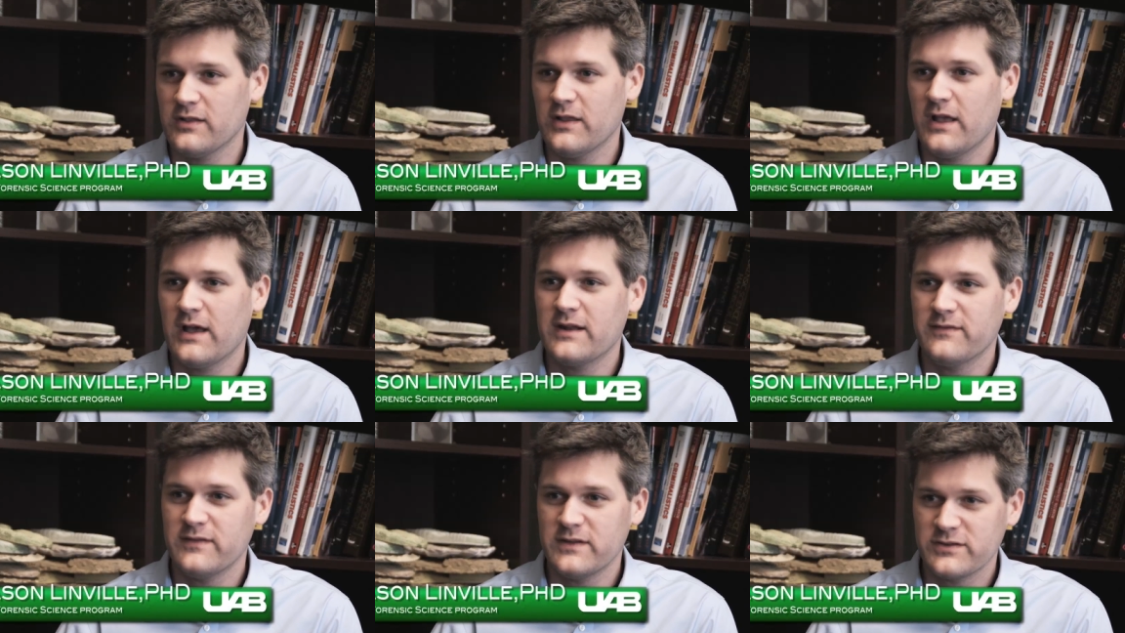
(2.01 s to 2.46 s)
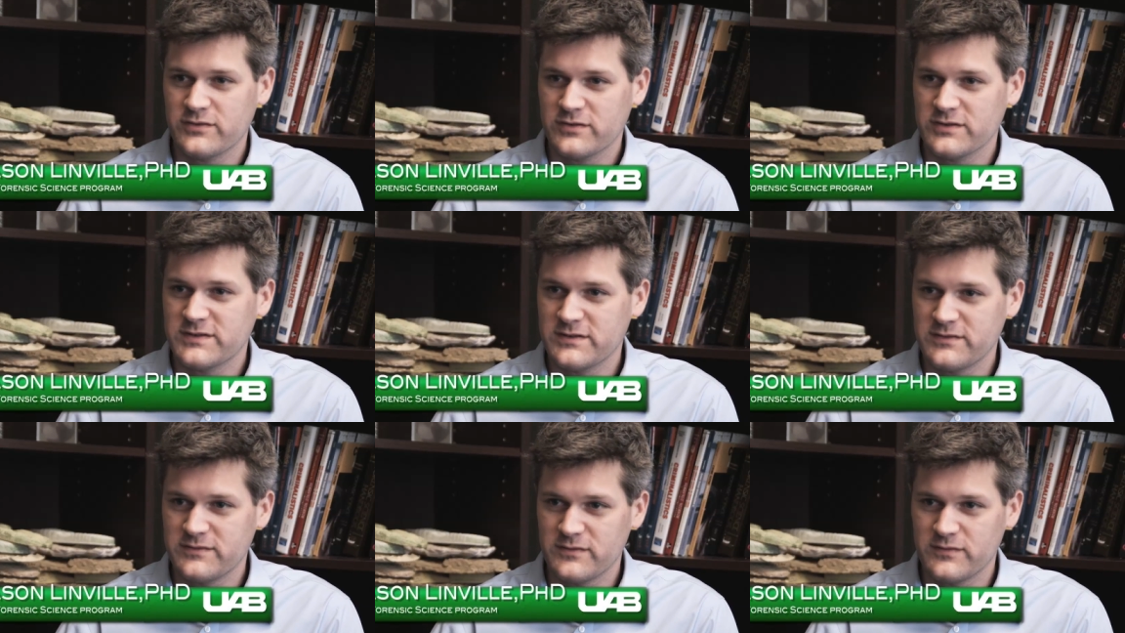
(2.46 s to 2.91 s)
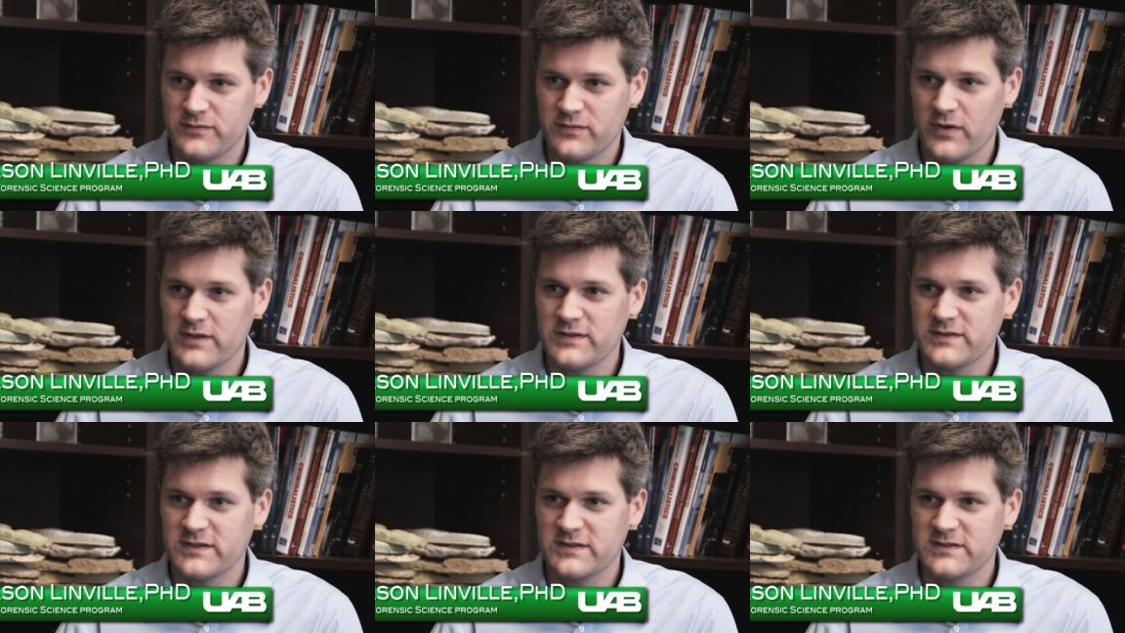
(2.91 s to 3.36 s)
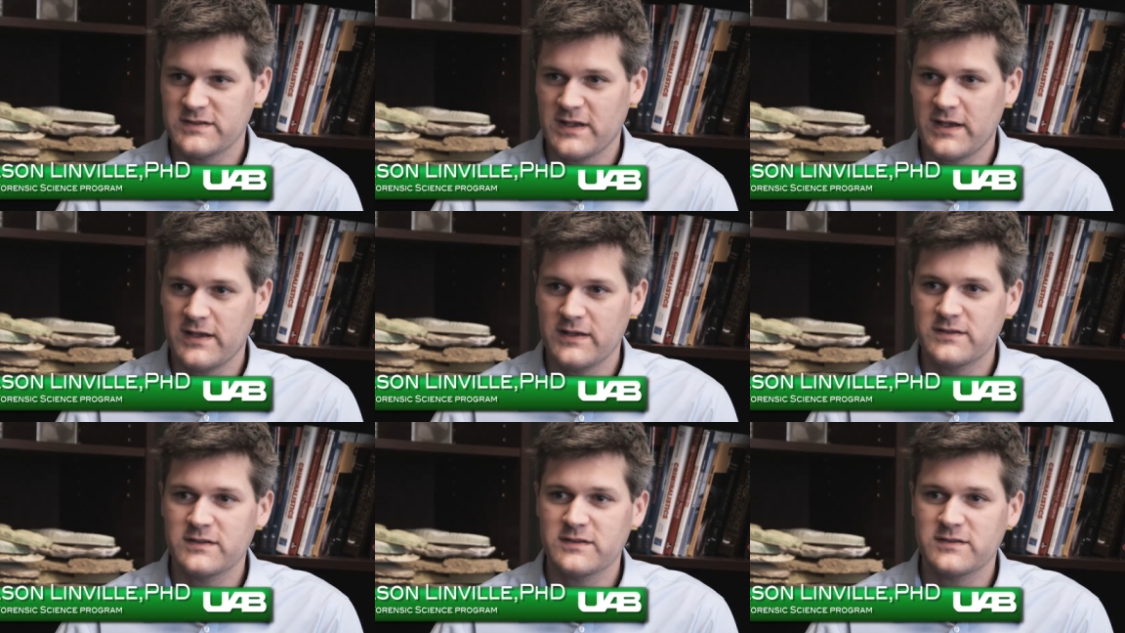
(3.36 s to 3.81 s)
lot of interest in forensic
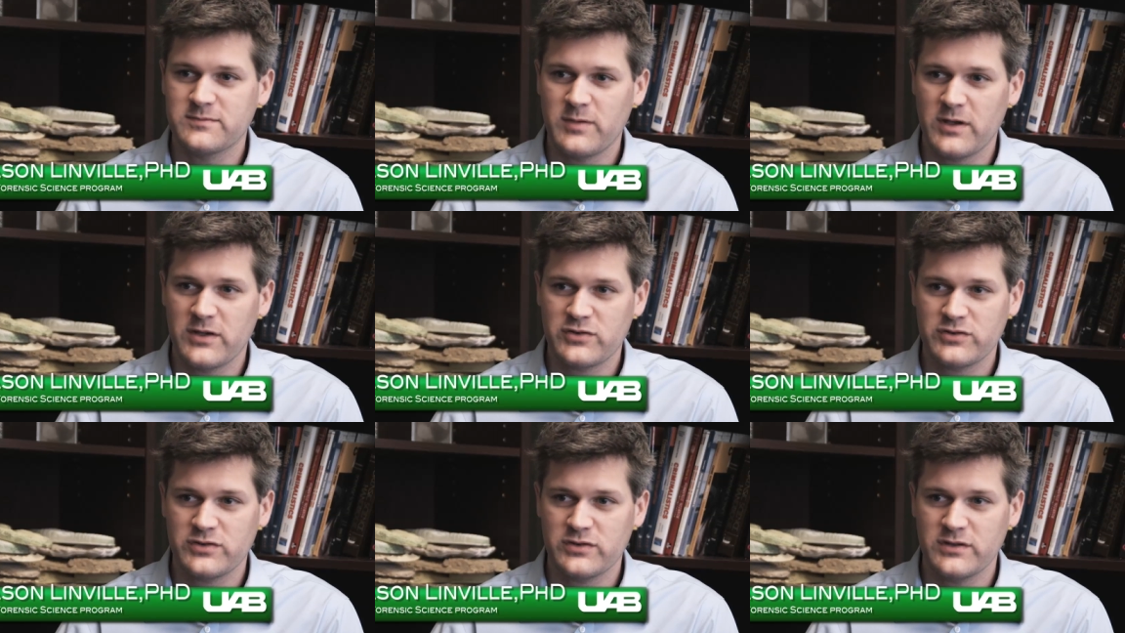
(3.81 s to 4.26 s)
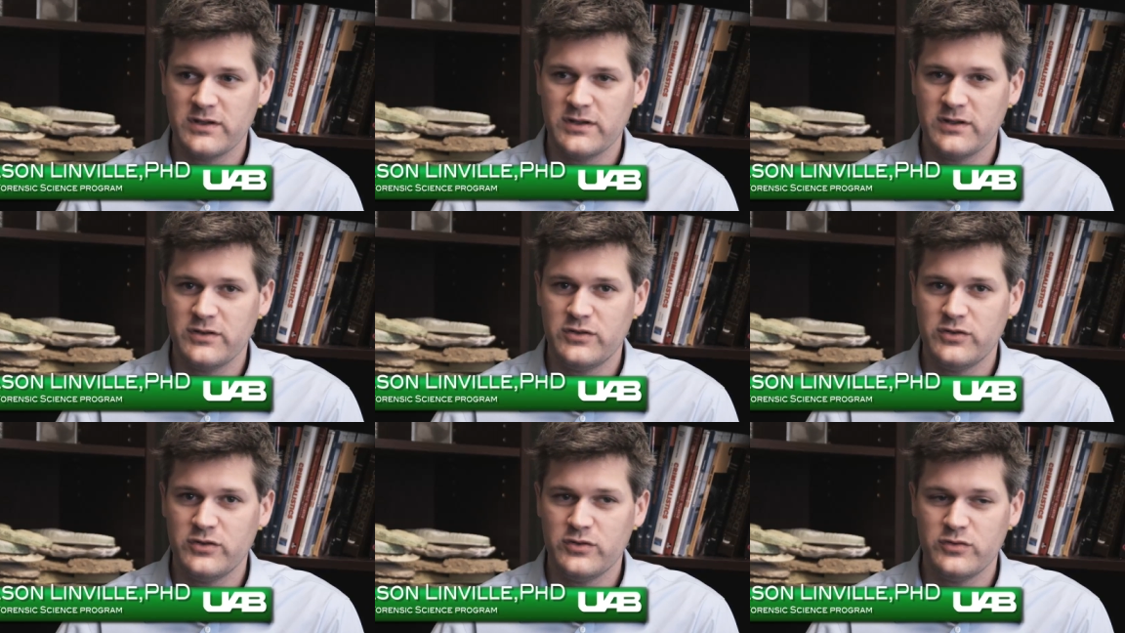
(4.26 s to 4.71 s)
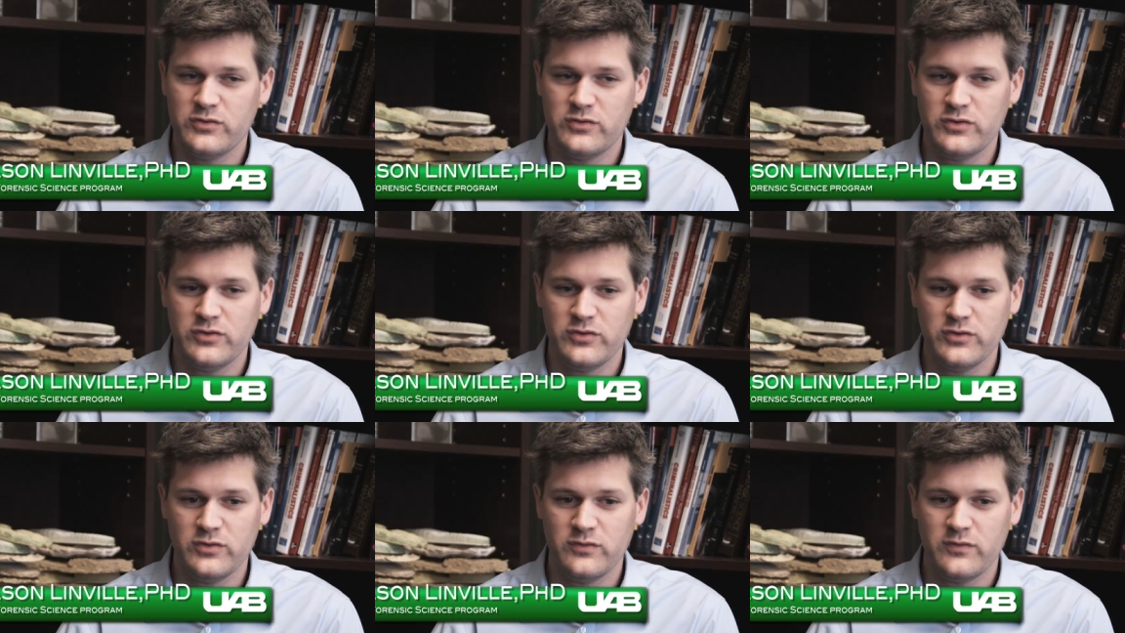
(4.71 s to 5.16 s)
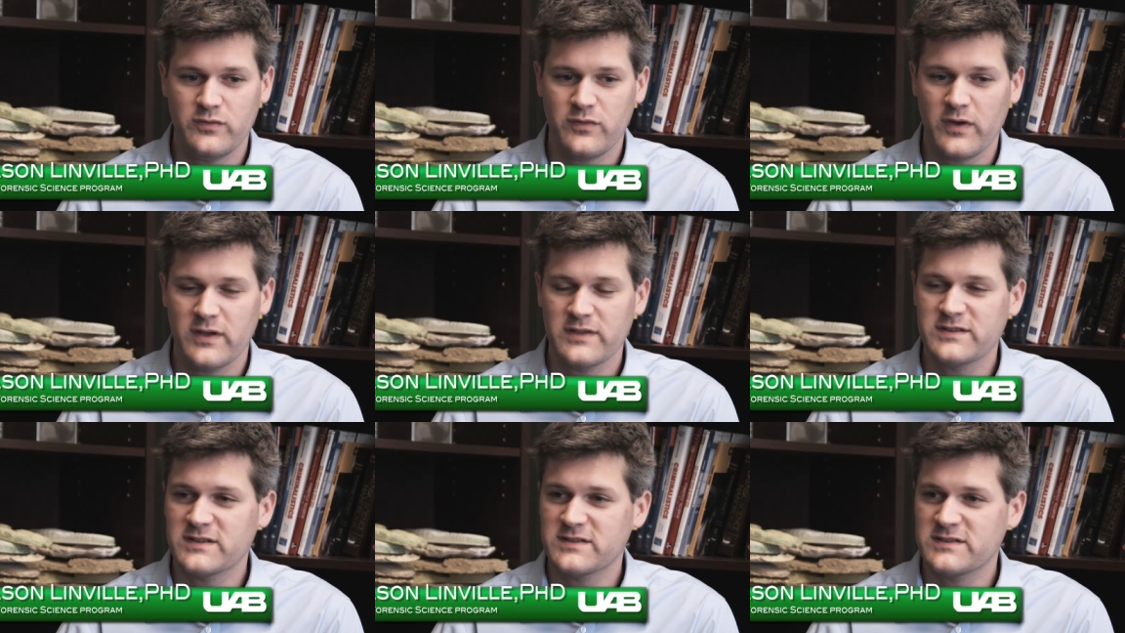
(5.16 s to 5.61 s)
science, especially due to
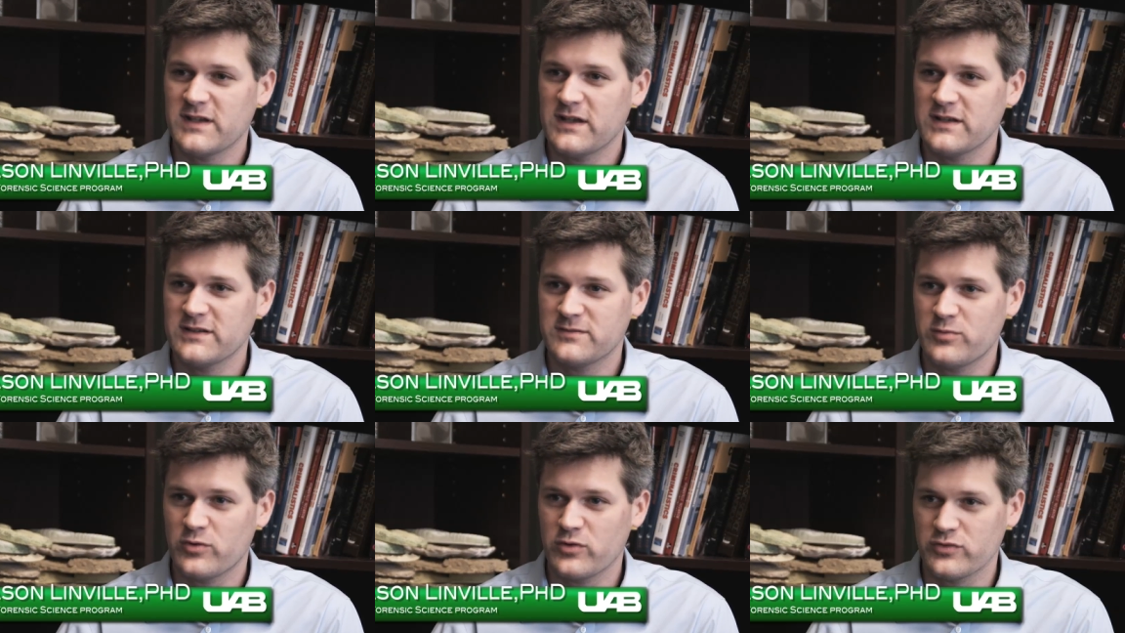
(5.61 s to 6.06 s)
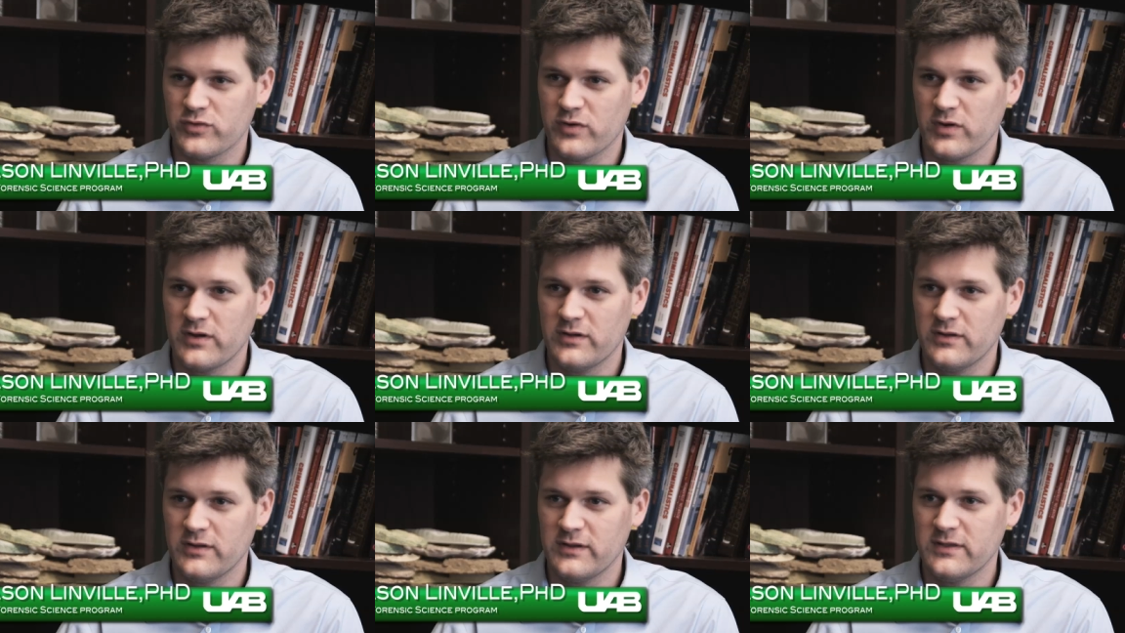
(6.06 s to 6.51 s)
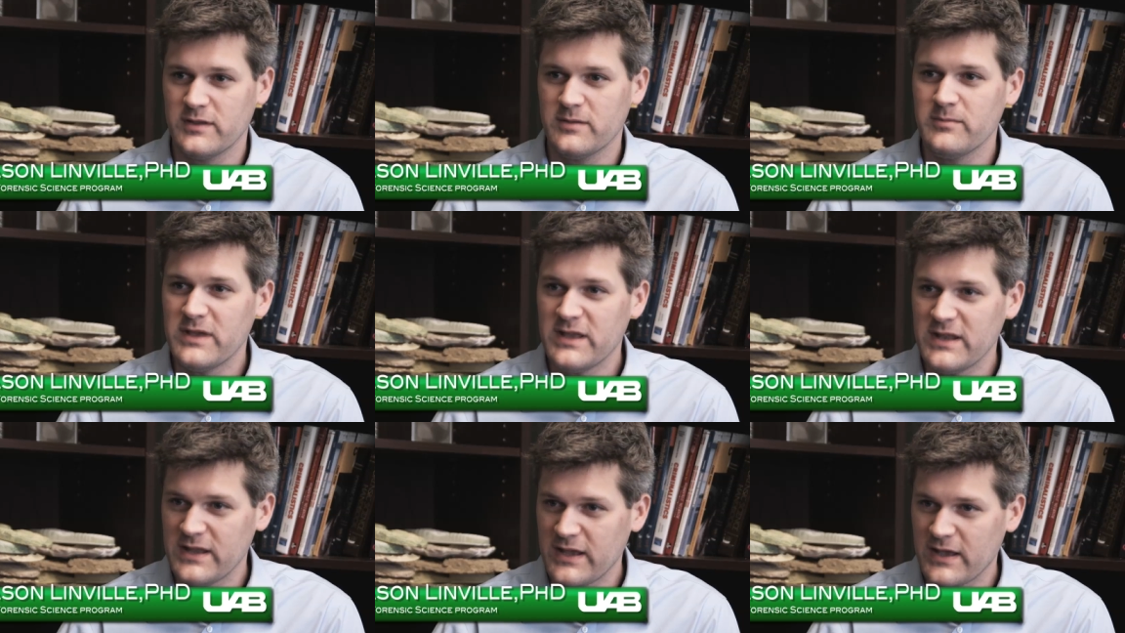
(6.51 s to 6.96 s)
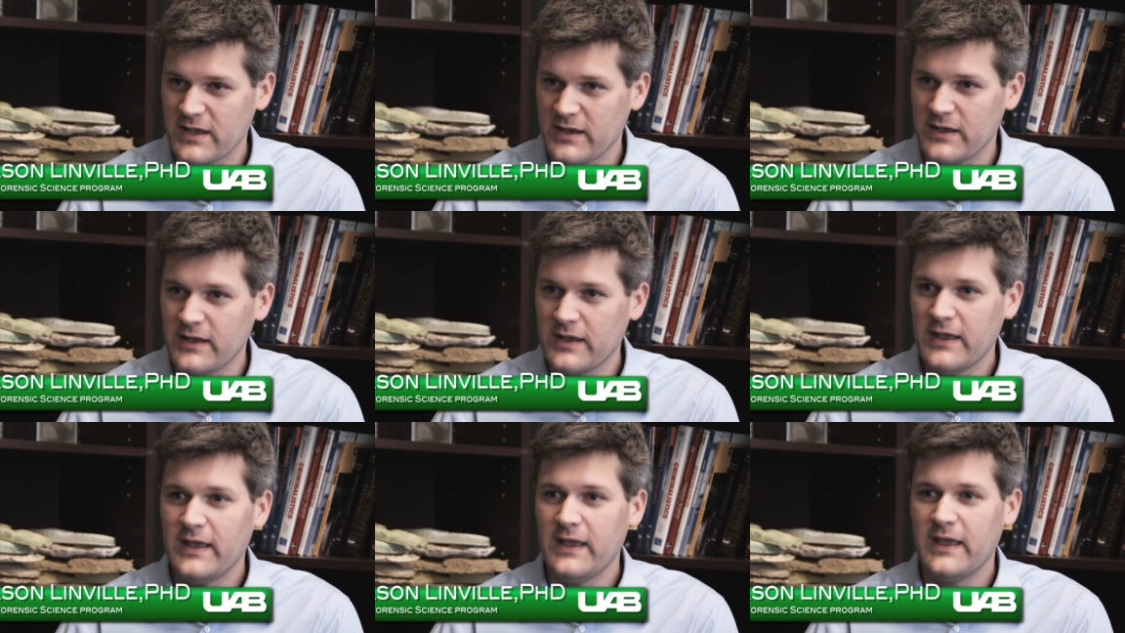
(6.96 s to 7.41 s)
forensic science portrayal in the media